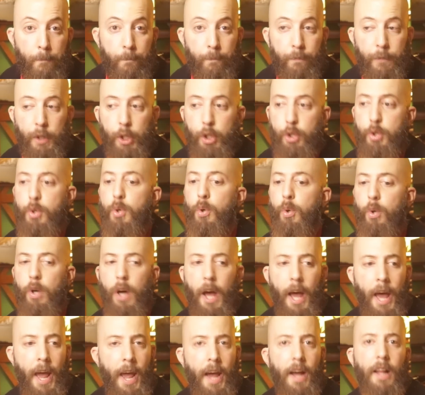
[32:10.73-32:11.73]
The
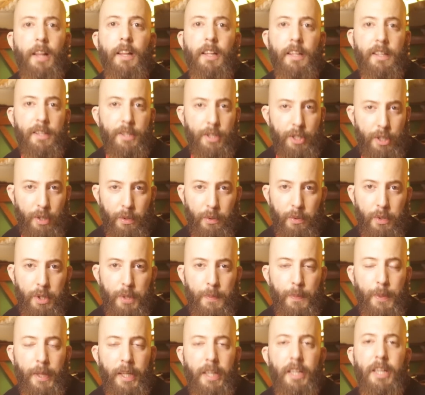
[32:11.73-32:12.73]
true hell, so to
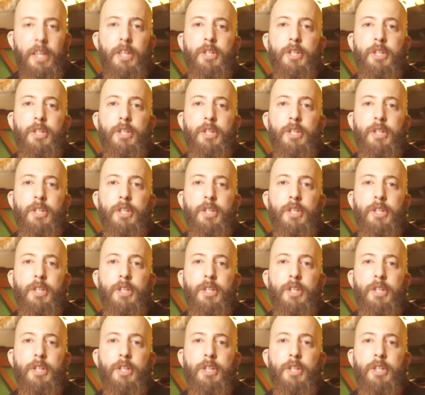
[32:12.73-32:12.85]
speak,